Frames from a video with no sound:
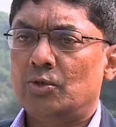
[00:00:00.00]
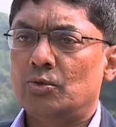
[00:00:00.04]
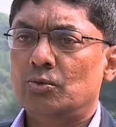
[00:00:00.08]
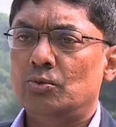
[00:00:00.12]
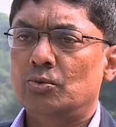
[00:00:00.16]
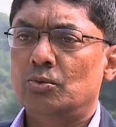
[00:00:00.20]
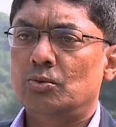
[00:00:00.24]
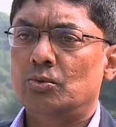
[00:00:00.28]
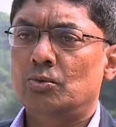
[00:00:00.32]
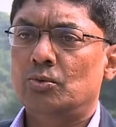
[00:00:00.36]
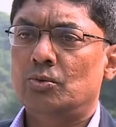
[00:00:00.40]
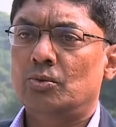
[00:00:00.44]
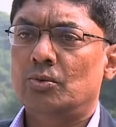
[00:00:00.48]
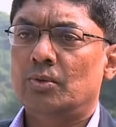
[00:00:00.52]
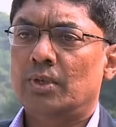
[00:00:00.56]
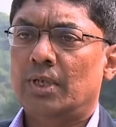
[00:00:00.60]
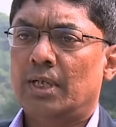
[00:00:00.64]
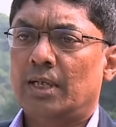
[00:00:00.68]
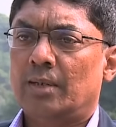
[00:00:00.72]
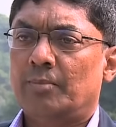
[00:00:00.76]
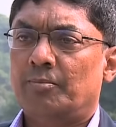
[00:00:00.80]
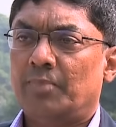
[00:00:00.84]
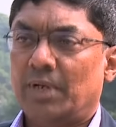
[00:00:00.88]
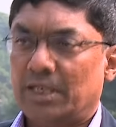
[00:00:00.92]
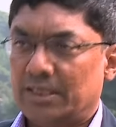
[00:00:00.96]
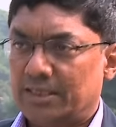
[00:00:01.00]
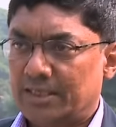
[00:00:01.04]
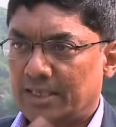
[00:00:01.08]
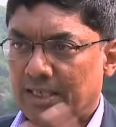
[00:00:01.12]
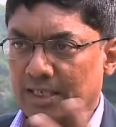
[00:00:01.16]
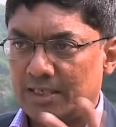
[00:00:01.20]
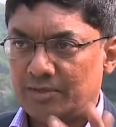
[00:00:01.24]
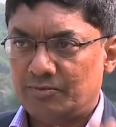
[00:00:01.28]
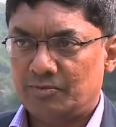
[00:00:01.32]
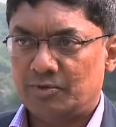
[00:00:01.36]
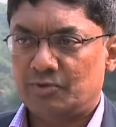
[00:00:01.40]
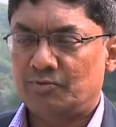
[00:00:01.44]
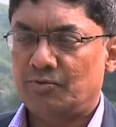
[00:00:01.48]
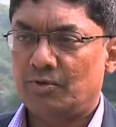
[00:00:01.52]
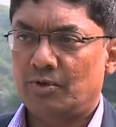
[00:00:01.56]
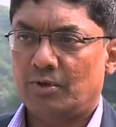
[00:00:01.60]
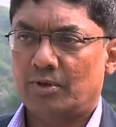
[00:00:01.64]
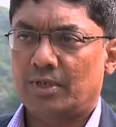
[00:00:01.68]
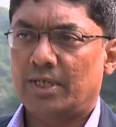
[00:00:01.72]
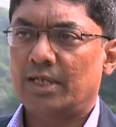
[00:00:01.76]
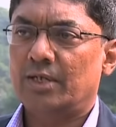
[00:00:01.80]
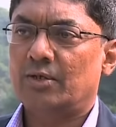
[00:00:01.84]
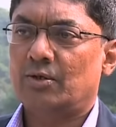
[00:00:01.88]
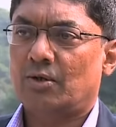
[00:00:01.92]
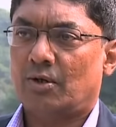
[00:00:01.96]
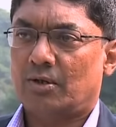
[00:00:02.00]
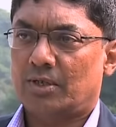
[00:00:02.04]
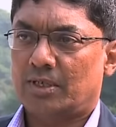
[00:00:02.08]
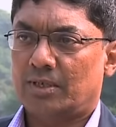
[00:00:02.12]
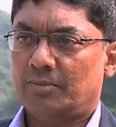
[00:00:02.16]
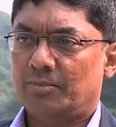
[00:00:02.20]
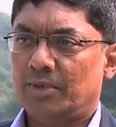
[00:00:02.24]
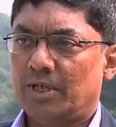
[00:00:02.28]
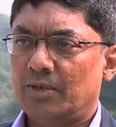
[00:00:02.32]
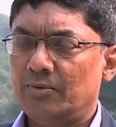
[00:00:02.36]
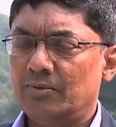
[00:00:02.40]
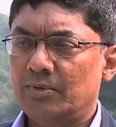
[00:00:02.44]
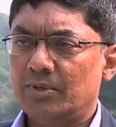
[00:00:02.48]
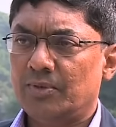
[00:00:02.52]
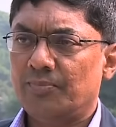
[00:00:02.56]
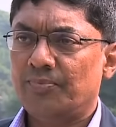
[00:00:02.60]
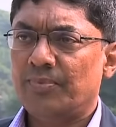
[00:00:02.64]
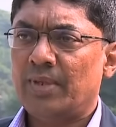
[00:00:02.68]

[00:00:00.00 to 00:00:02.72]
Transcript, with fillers: two pulsars which we already talked about